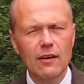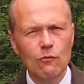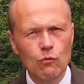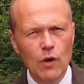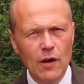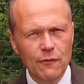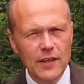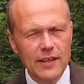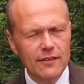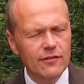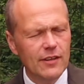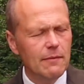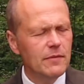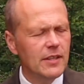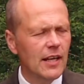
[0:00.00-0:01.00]
roughly the
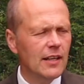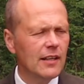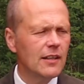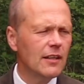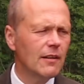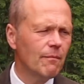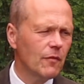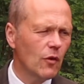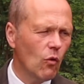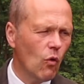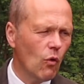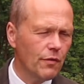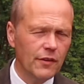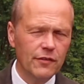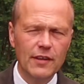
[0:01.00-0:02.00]
same color
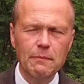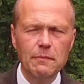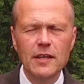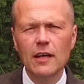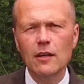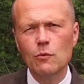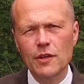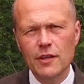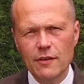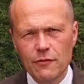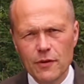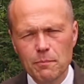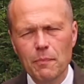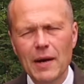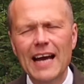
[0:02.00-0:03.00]
or the same color with a
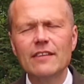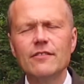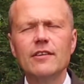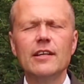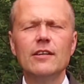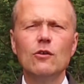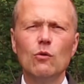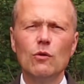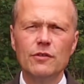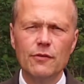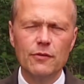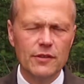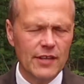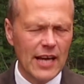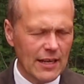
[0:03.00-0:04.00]
different pattern or a
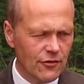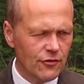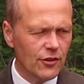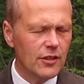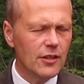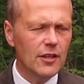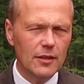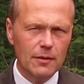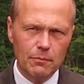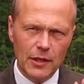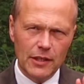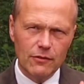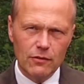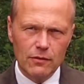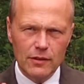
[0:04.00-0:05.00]
different texture,
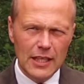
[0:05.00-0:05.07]
but a